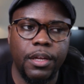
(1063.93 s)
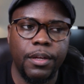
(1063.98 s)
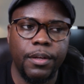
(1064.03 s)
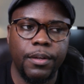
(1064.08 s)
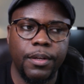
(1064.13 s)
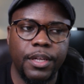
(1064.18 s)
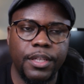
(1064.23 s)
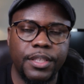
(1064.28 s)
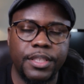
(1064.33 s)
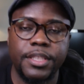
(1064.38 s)

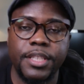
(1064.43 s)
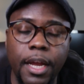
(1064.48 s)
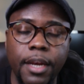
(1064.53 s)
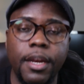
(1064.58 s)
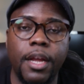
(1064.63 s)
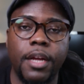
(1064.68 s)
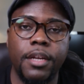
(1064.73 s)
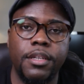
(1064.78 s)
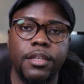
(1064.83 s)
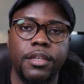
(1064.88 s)

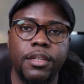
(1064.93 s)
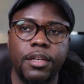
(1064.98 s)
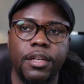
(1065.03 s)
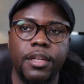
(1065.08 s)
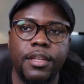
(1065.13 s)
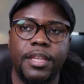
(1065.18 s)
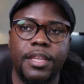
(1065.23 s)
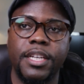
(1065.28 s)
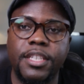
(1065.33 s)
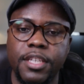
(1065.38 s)
standard
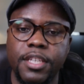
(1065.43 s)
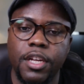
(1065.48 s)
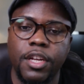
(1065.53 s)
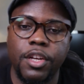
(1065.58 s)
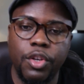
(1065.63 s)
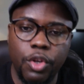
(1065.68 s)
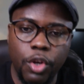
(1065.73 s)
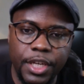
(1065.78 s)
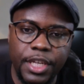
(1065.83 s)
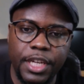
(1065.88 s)
that
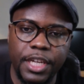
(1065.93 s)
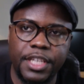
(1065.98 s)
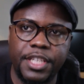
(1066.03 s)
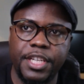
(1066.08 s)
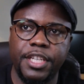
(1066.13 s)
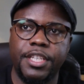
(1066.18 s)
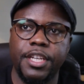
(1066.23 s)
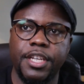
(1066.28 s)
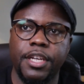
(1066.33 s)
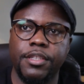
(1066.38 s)
no
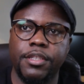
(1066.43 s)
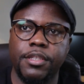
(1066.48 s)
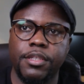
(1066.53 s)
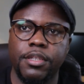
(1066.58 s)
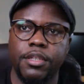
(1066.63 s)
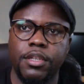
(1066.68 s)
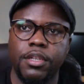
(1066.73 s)
dictators.